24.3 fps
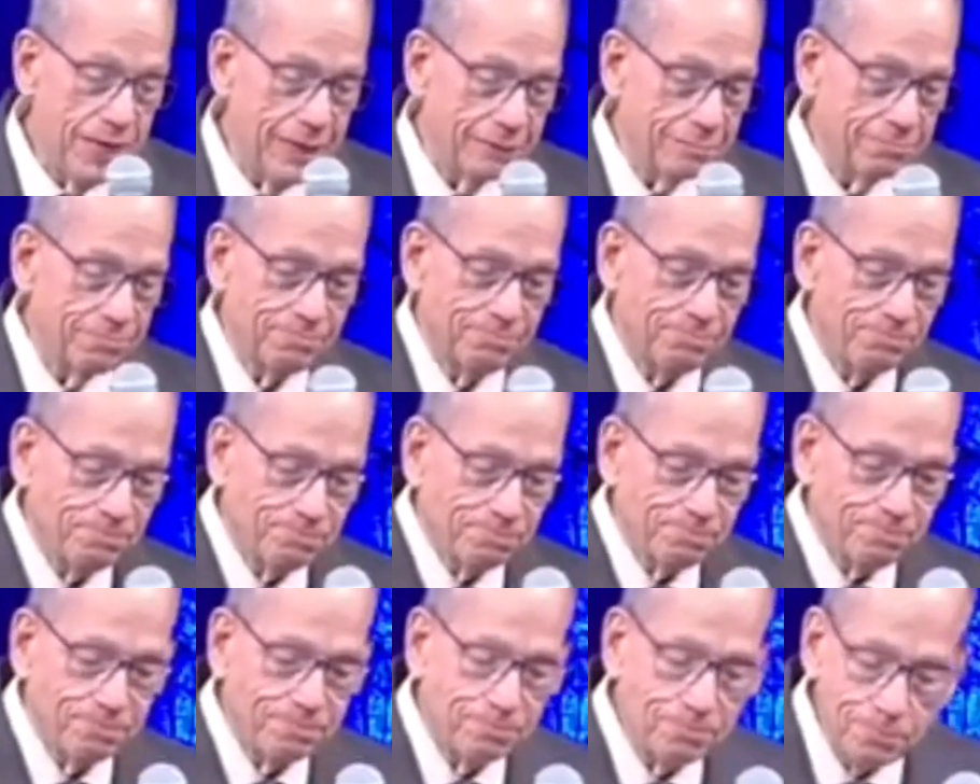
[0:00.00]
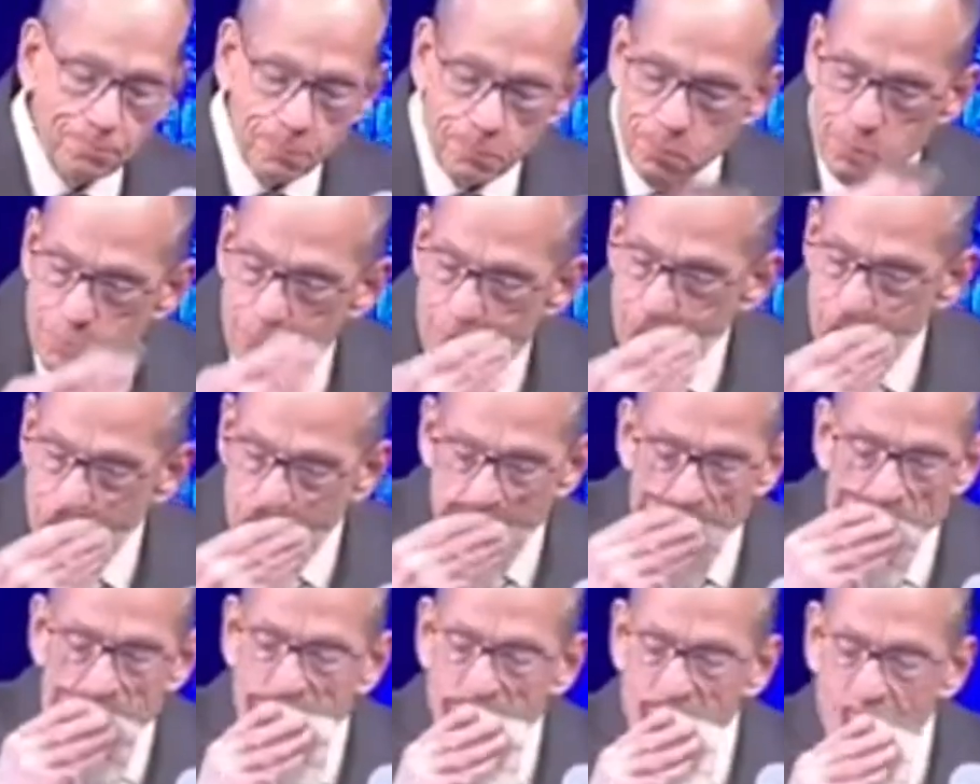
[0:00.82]
God bless you today.
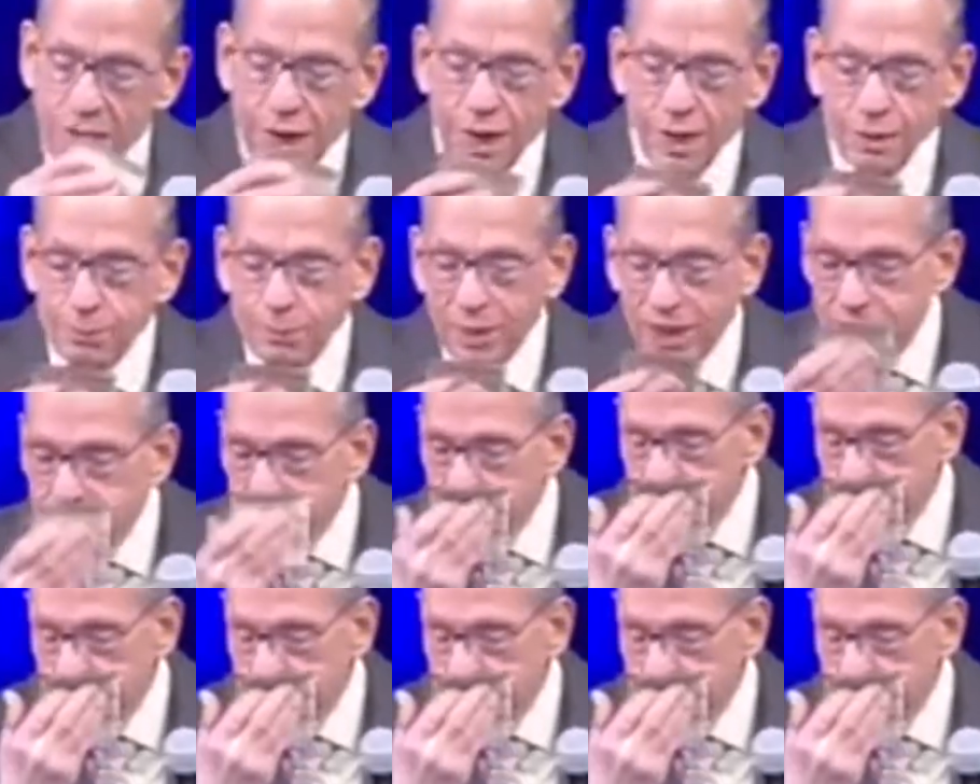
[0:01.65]
I want